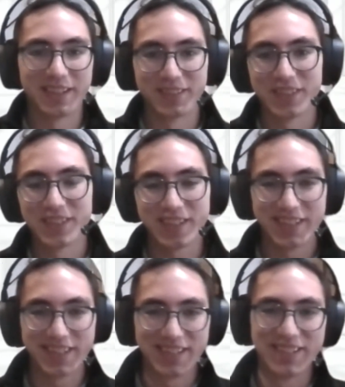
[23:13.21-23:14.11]
I was gonna
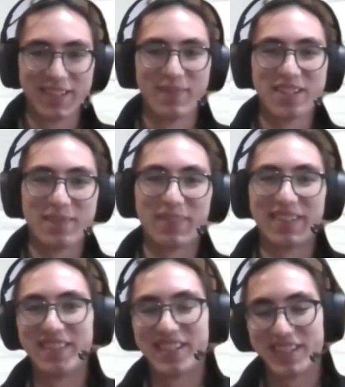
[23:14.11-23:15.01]
say you mentioned
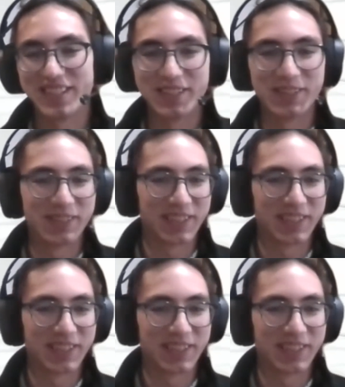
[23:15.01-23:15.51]
previously too,